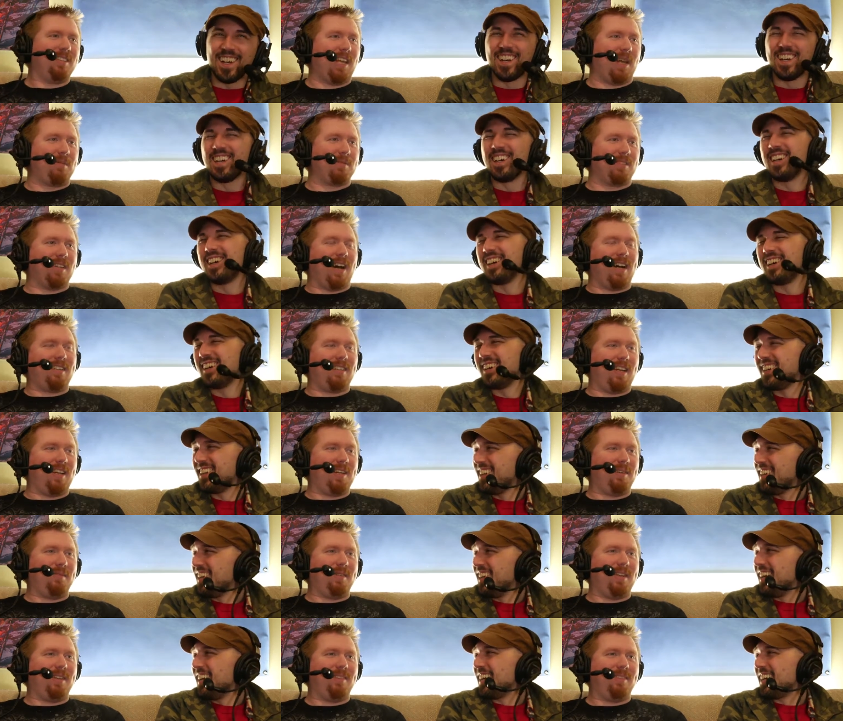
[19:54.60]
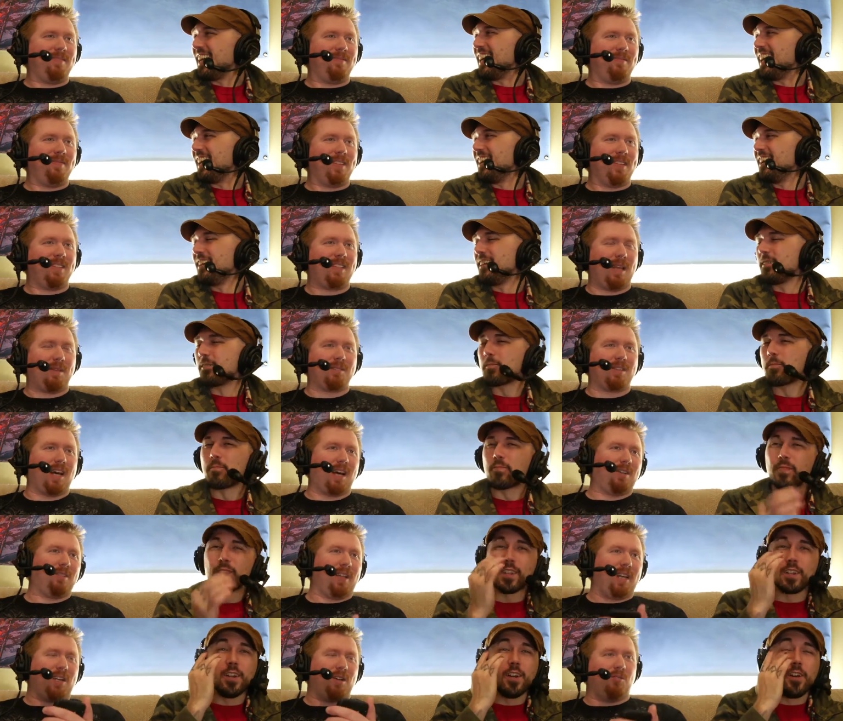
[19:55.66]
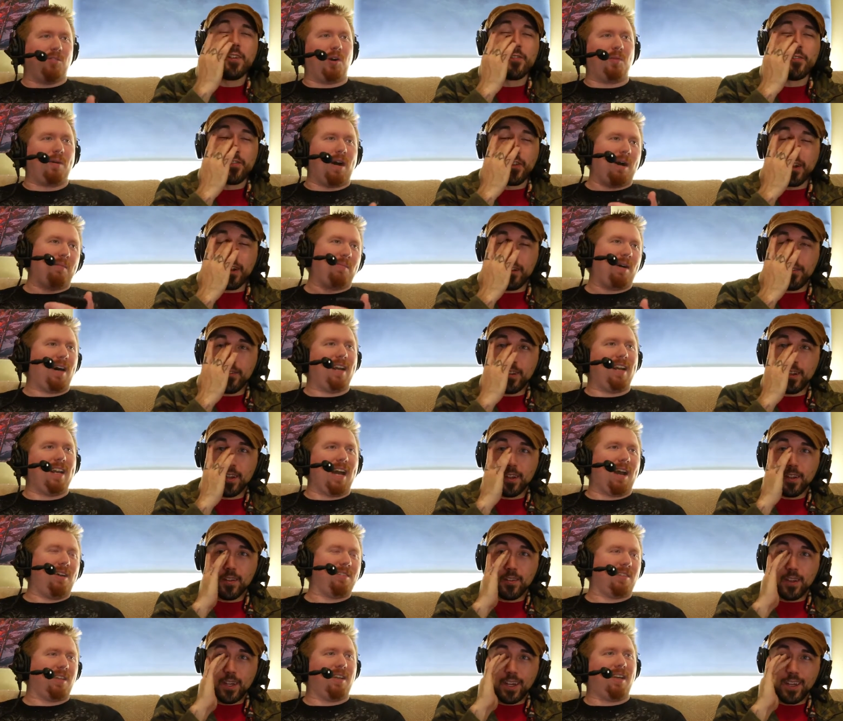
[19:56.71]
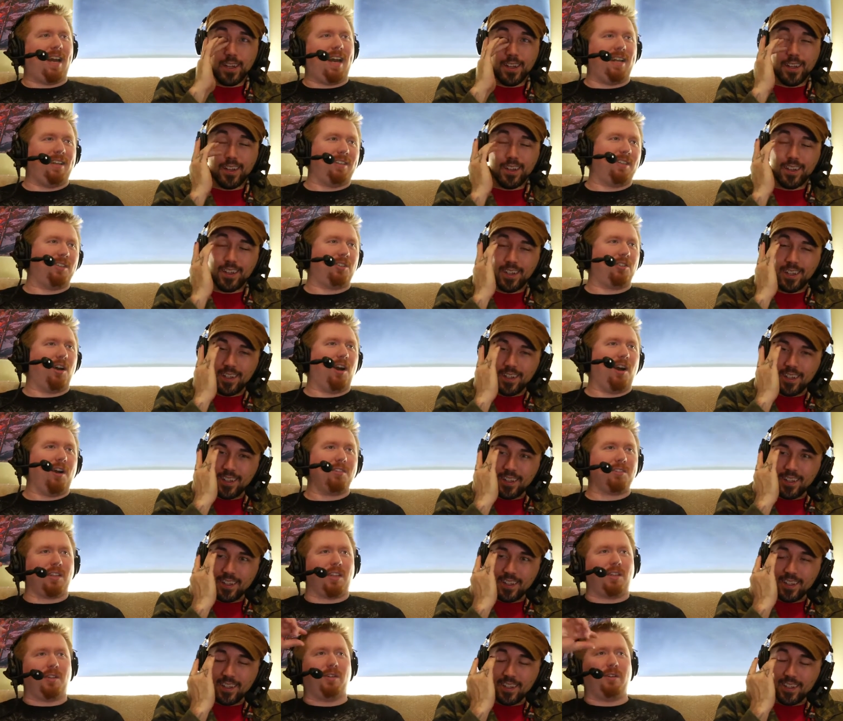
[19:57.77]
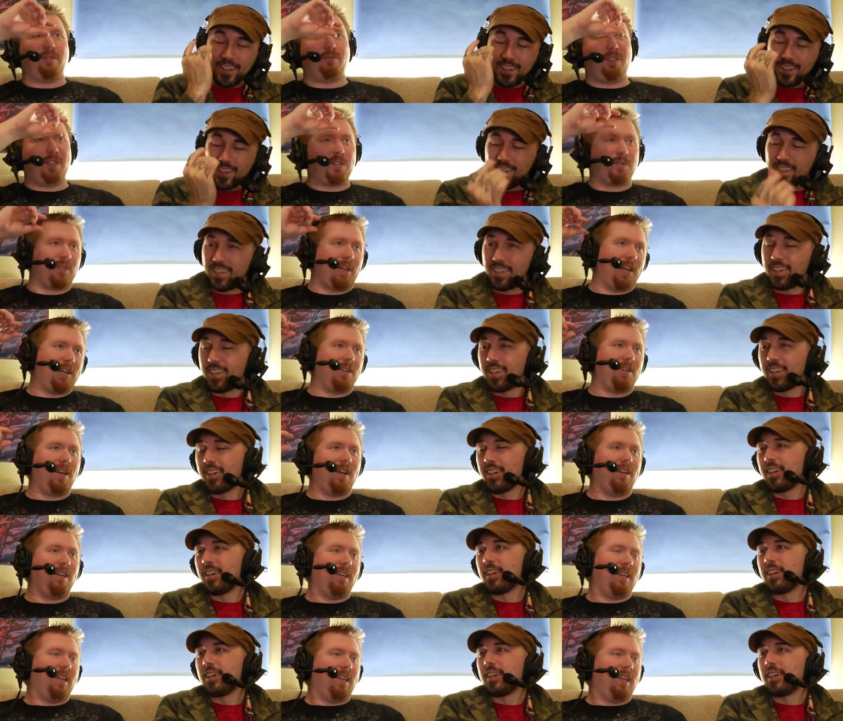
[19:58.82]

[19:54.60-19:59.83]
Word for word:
Speaker 1: Sam's not dead. You mean? Yeah. Sam's got like a robot body now. He's like a head in the jars like a goldfish flying around.